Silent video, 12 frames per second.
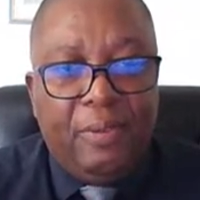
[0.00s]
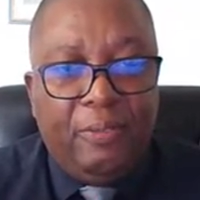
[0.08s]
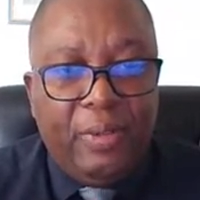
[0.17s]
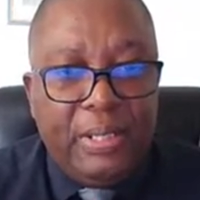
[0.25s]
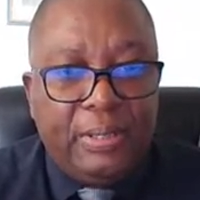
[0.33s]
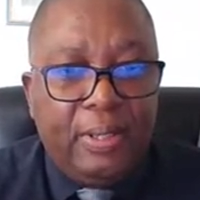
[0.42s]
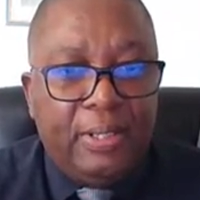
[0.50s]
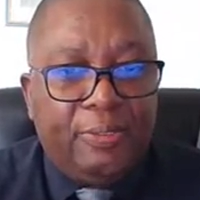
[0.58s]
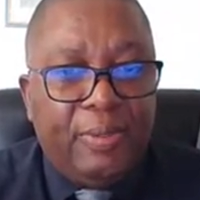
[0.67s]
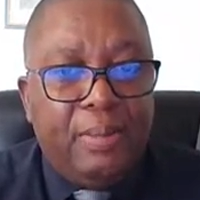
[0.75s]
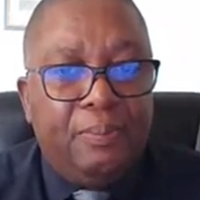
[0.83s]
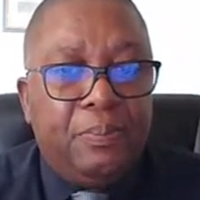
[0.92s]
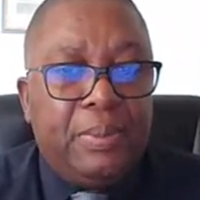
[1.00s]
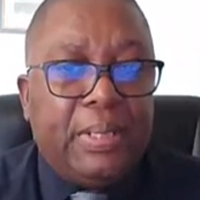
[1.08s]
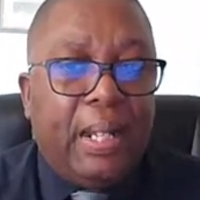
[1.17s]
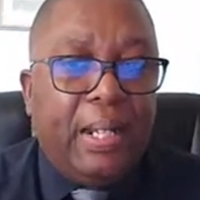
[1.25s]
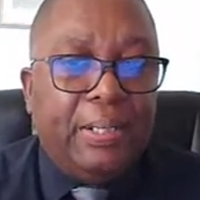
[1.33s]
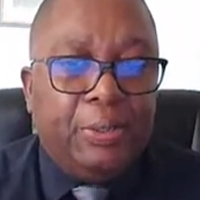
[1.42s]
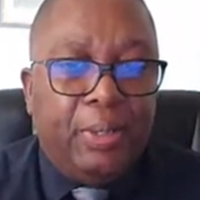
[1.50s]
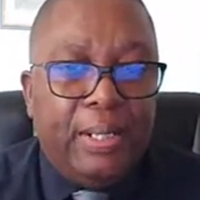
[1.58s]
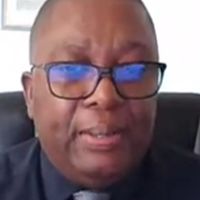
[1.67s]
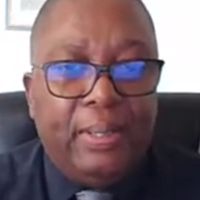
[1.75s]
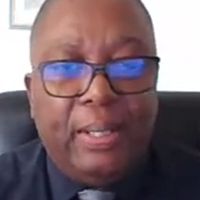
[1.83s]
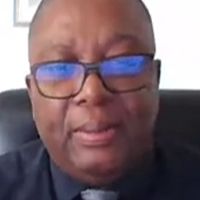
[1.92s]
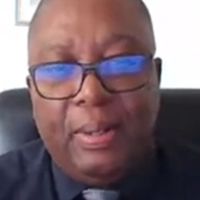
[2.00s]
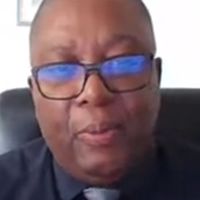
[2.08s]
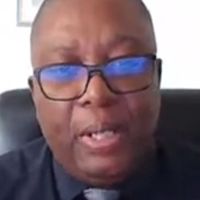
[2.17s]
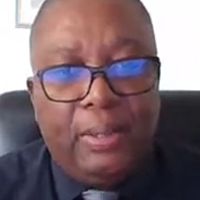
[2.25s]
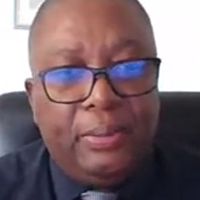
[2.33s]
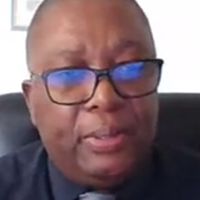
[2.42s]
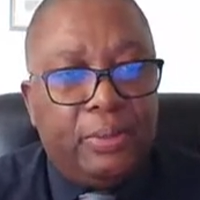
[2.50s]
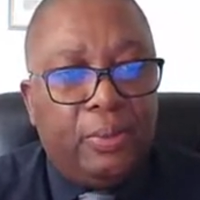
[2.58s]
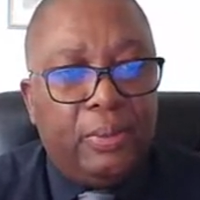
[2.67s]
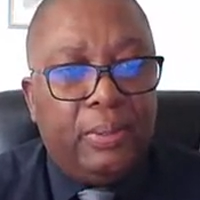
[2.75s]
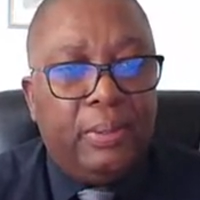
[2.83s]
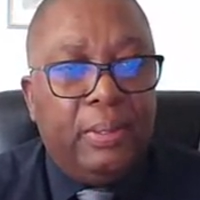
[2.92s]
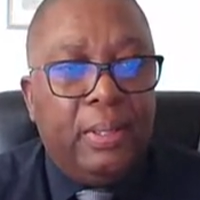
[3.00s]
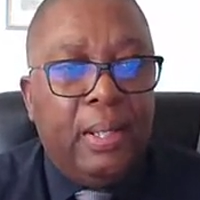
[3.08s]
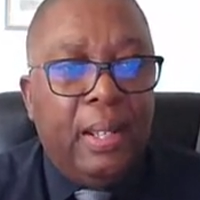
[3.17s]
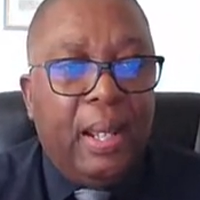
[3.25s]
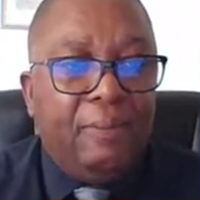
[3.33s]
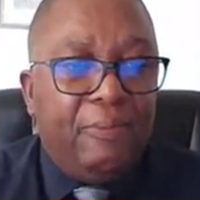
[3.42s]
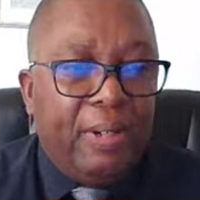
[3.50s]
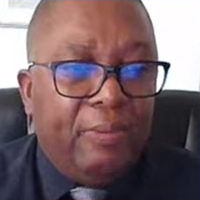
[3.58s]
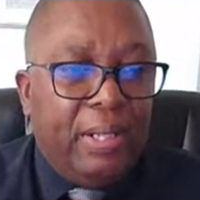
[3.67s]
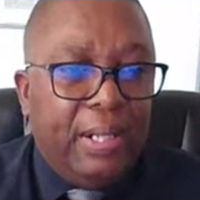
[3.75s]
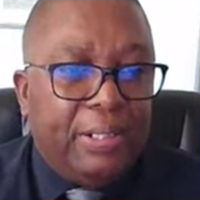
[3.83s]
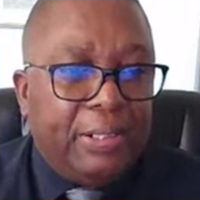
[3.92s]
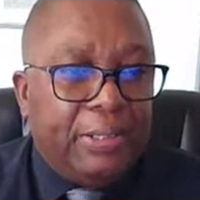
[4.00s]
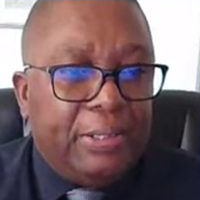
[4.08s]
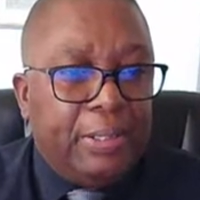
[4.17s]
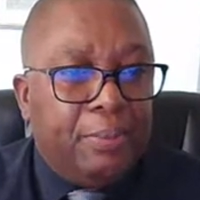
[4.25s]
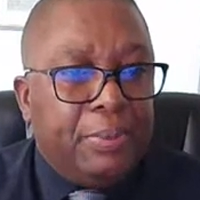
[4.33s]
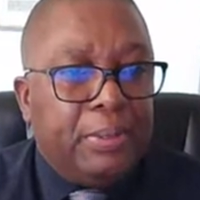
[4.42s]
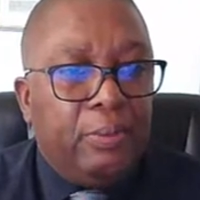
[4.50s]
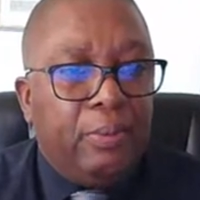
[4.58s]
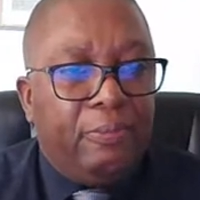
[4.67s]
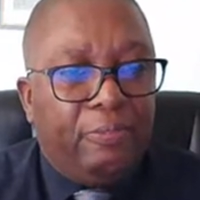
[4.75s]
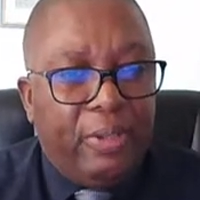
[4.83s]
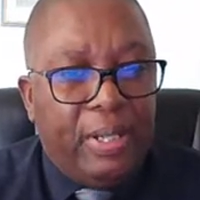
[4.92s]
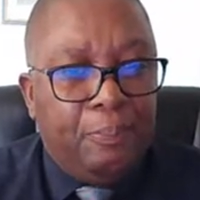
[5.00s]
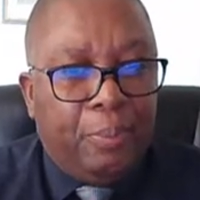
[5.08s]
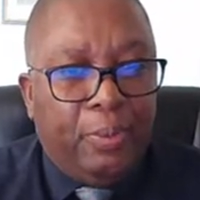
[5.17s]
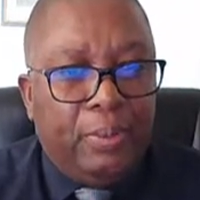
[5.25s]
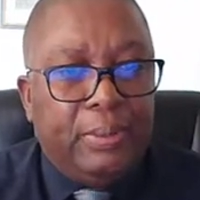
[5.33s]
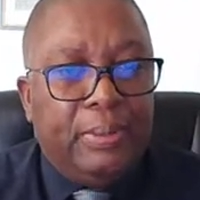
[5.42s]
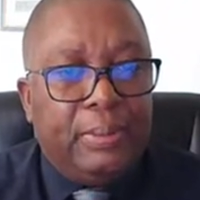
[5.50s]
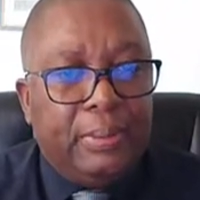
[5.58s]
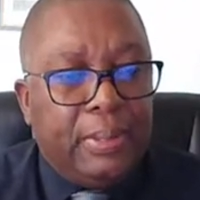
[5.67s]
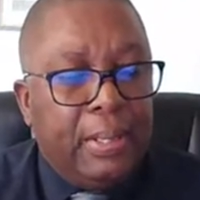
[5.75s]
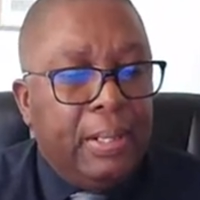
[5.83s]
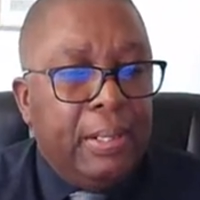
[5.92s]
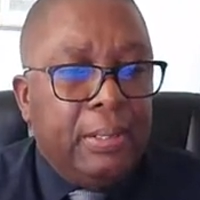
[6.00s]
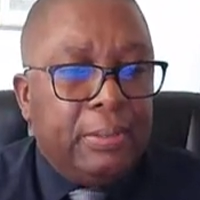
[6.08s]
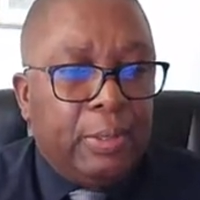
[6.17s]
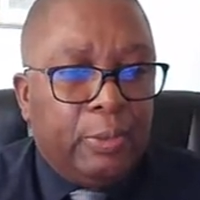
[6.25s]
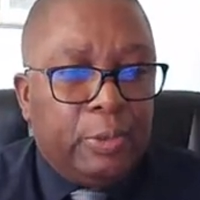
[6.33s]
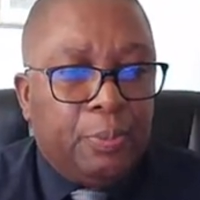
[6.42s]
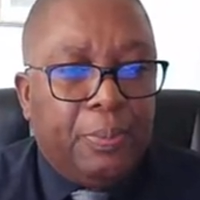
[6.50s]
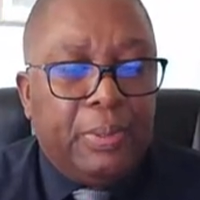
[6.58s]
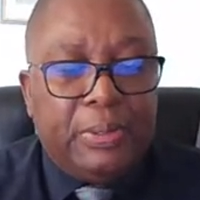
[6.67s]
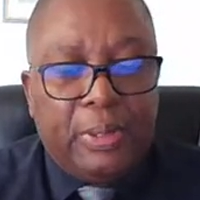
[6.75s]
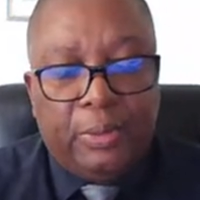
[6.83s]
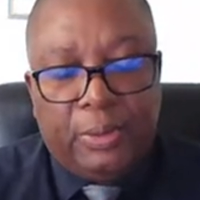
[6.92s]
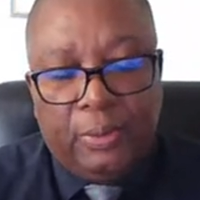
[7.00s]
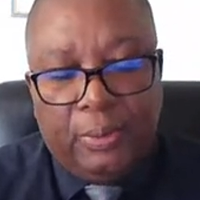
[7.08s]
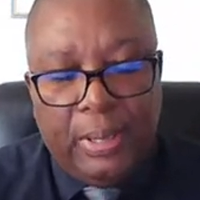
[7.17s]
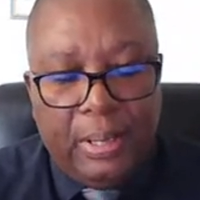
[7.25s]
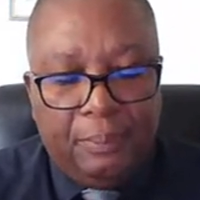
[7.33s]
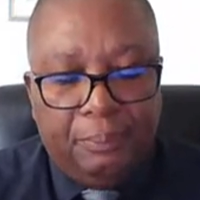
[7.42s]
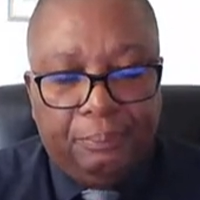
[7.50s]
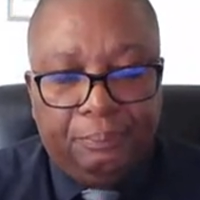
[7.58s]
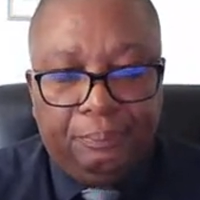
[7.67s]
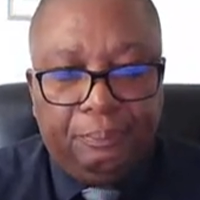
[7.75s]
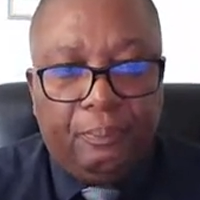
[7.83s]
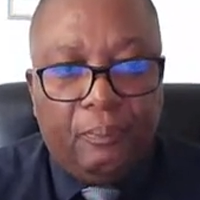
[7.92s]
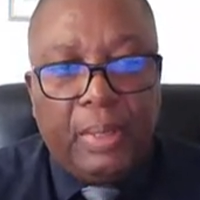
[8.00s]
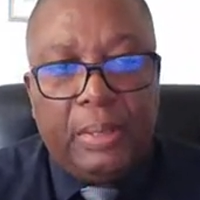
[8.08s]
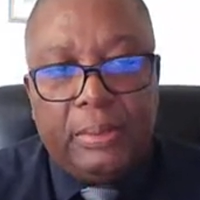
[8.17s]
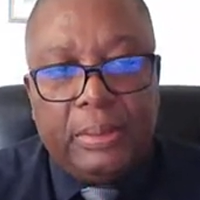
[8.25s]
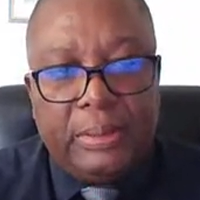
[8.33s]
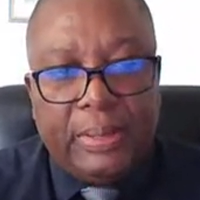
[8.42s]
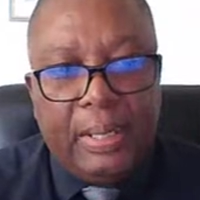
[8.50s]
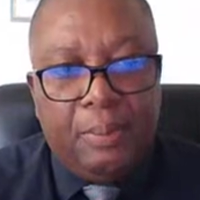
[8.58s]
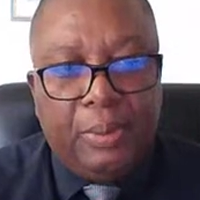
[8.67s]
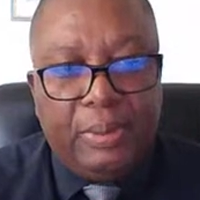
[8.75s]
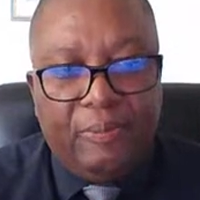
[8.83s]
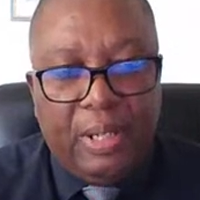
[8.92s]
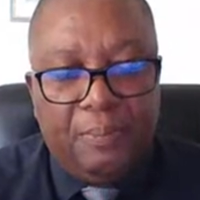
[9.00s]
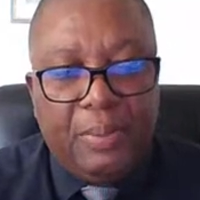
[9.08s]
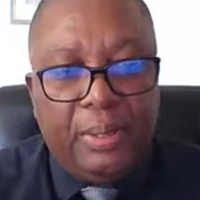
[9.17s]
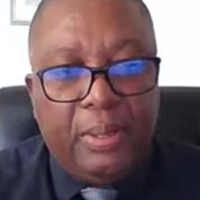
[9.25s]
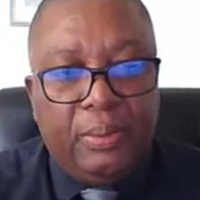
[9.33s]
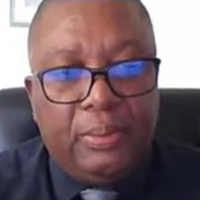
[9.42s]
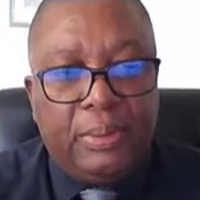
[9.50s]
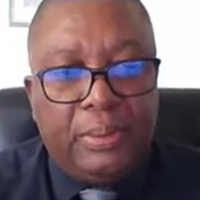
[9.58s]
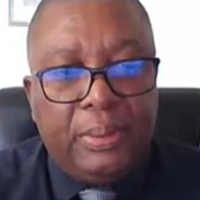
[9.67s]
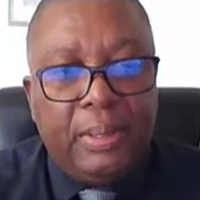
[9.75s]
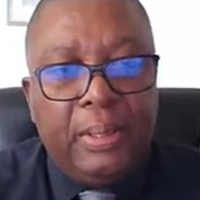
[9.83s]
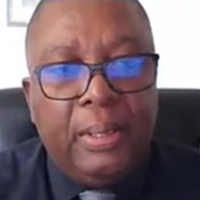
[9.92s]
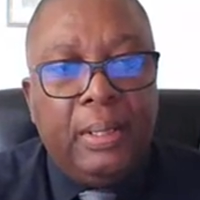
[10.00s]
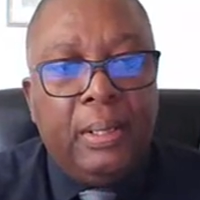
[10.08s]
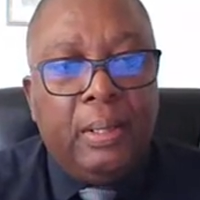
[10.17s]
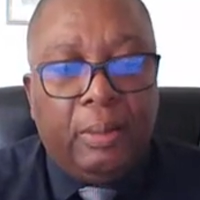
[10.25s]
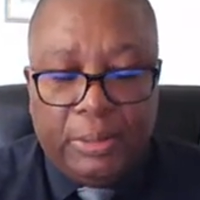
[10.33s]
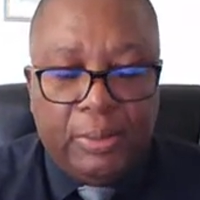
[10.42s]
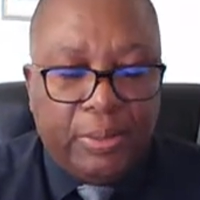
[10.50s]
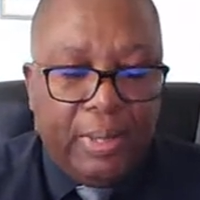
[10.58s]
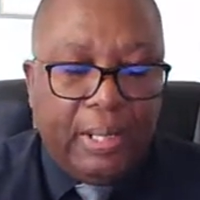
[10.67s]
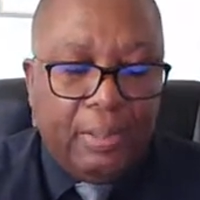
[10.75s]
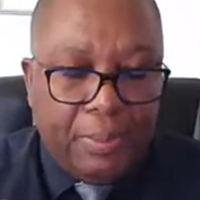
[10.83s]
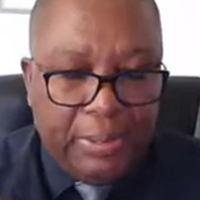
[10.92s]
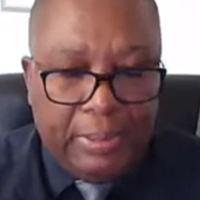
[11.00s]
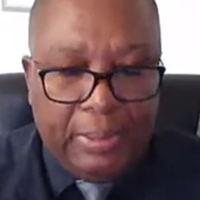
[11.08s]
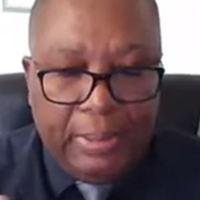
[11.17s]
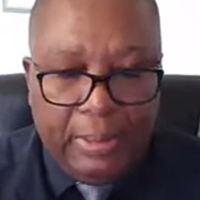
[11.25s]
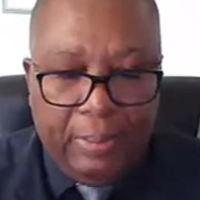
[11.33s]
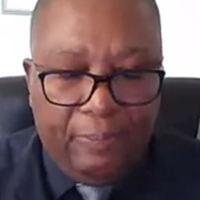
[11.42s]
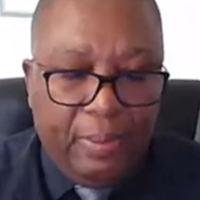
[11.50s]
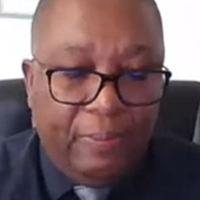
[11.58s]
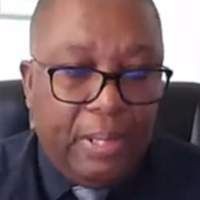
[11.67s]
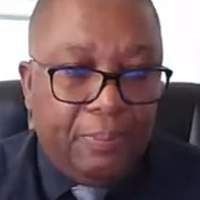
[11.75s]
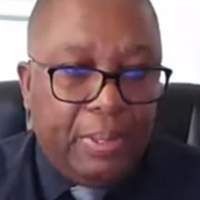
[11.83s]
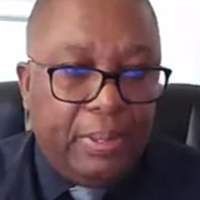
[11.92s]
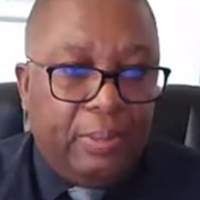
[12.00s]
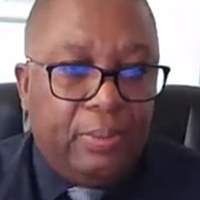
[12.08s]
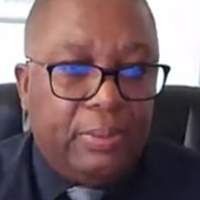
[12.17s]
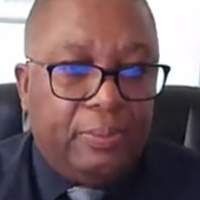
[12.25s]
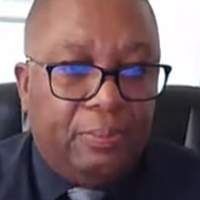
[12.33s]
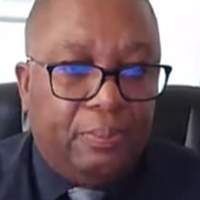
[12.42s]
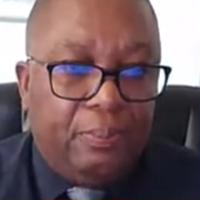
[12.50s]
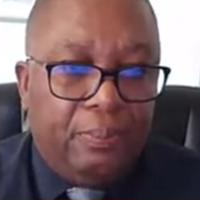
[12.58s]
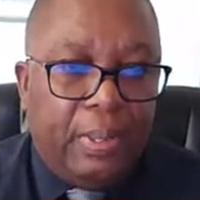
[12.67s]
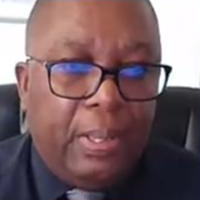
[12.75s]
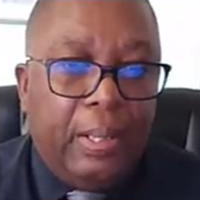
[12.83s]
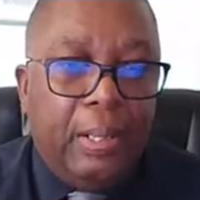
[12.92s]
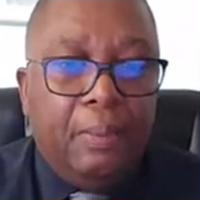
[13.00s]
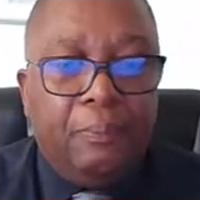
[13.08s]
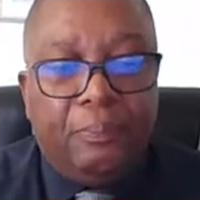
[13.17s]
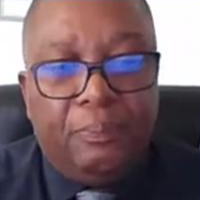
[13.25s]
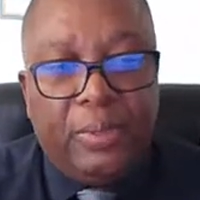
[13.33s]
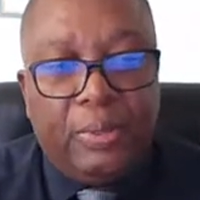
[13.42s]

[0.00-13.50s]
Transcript: the research teams that I joined and that we undertook, and their relationships to three important social, social um, sustainable development goals or socio-economic de- development goals. Um,